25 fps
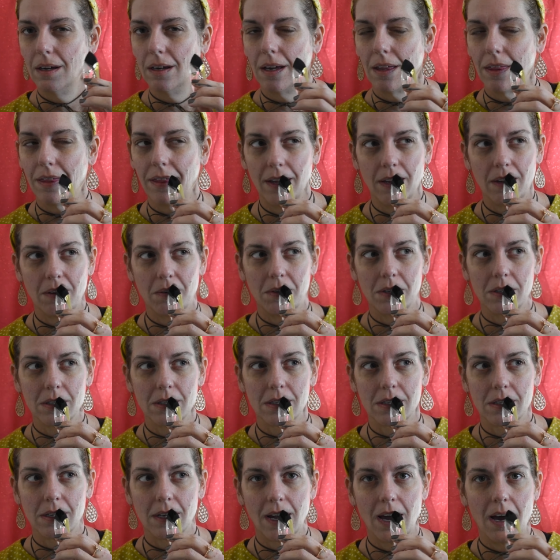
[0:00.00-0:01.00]
I think it
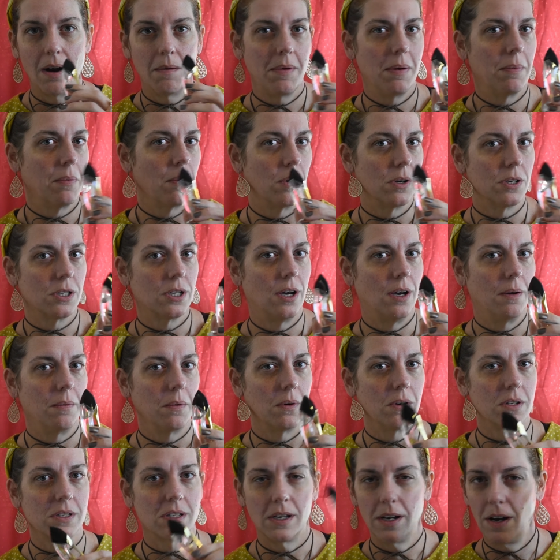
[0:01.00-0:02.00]
was. I can't remember what time it
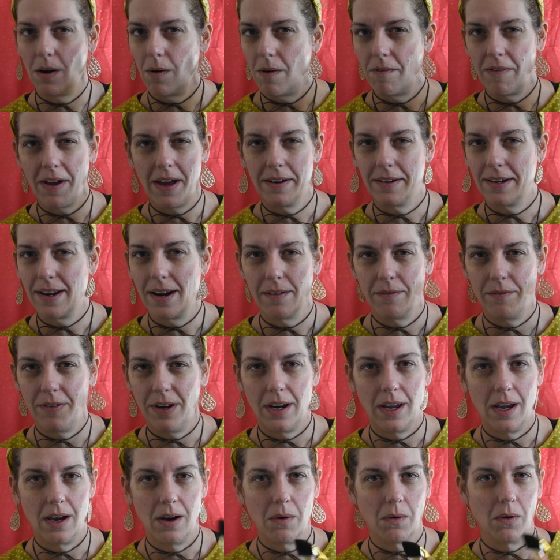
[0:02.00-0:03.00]
was. I know I've done a
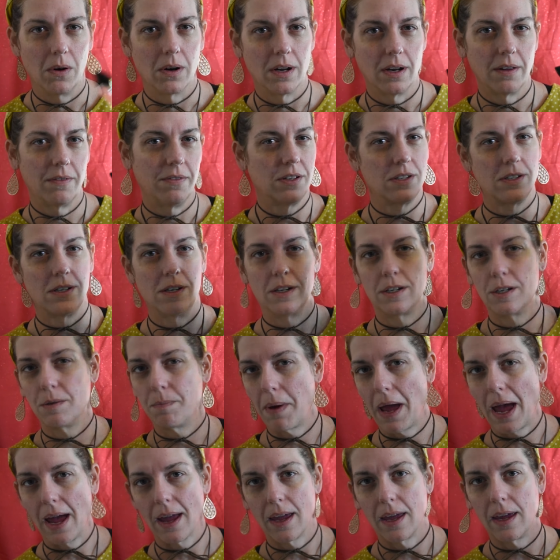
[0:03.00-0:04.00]
video on it. If you search
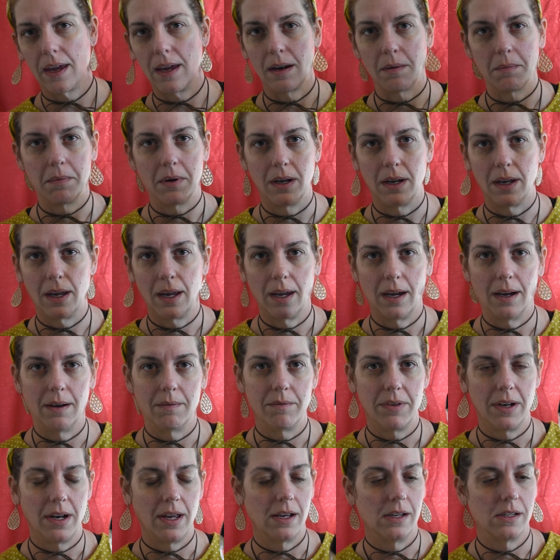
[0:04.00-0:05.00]
back in my
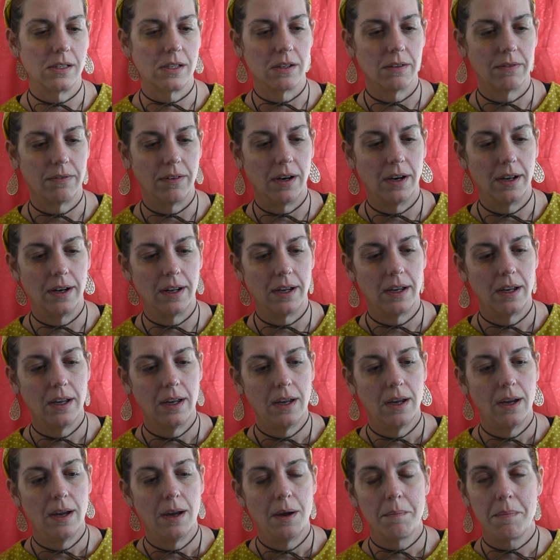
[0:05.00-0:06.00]
videos, you'll find it.
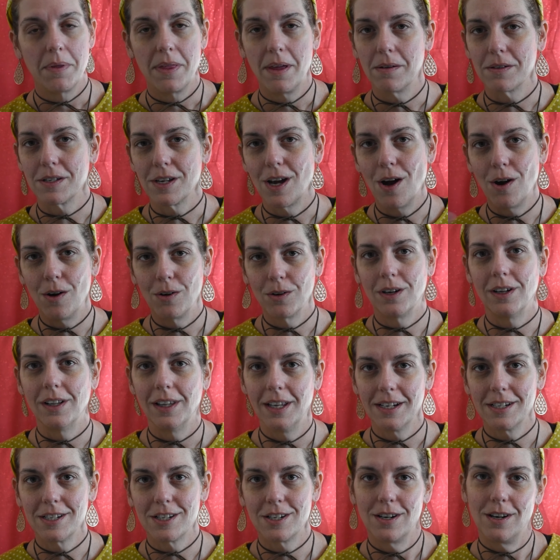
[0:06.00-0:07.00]
But there was a whole
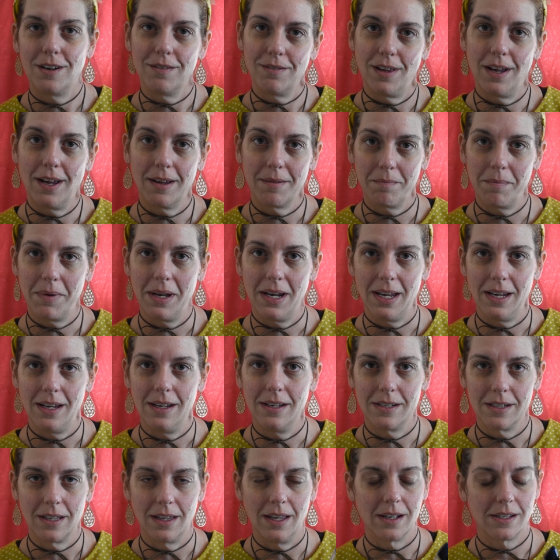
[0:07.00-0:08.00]
collection of mini
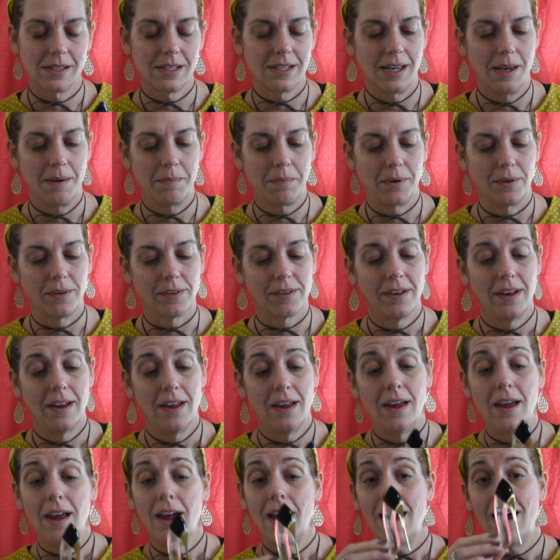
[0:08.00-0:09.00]
deluxe samples.
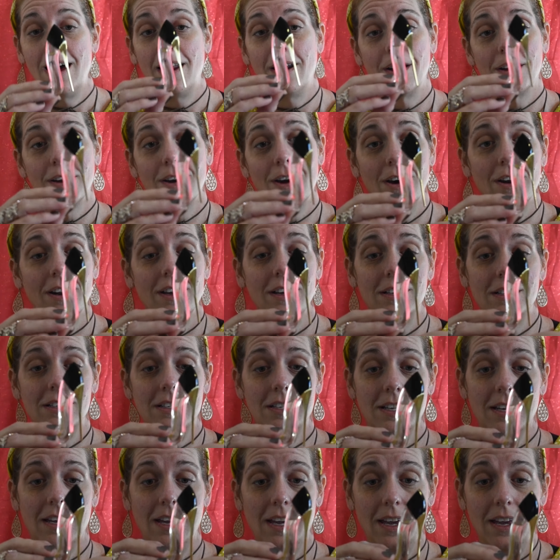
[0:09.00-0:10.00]
And I got it
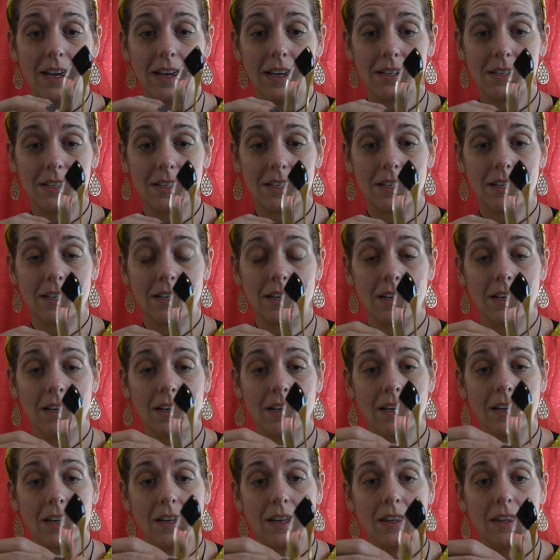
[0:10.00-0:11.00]
to get
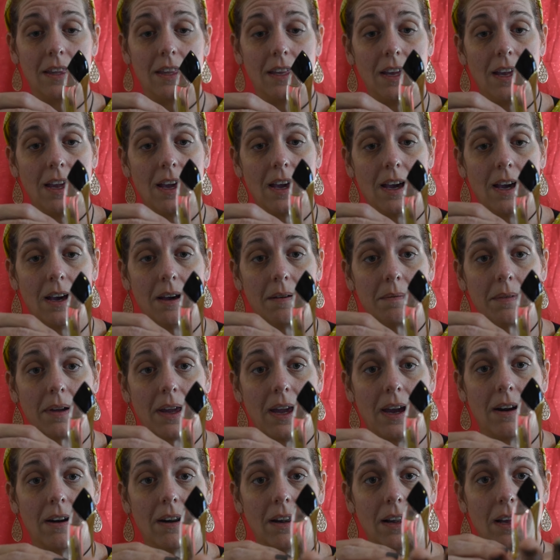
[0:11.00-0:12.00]
the
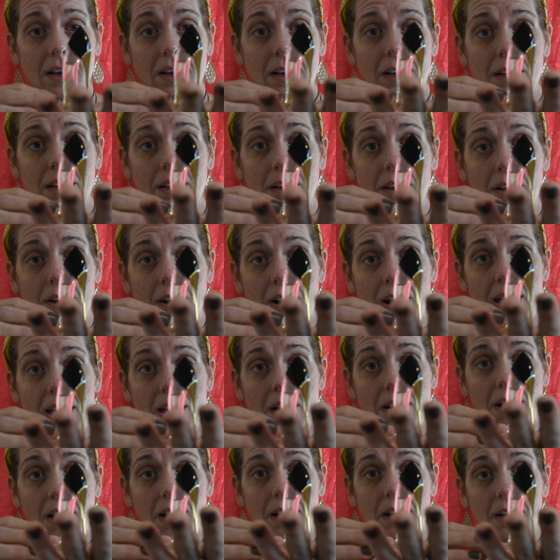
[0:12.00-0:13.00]
Caroline
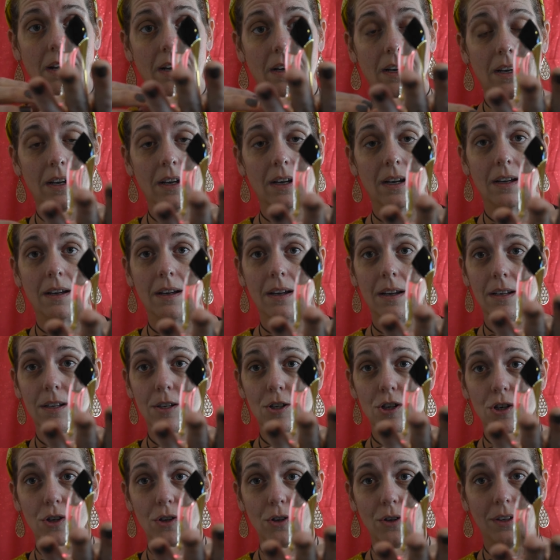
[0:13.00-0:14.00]
Herrera
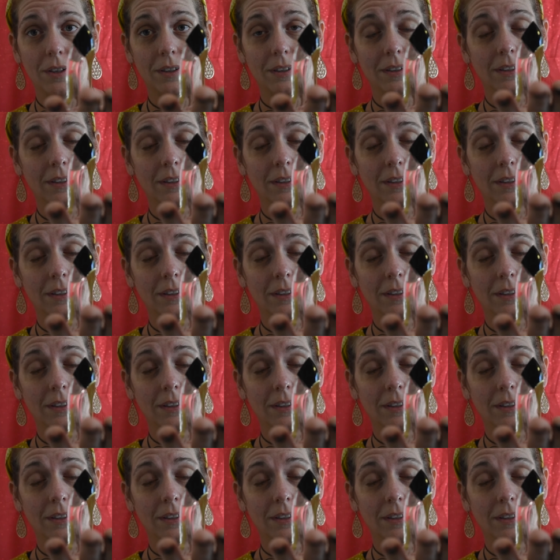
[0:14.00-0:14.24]
shoe.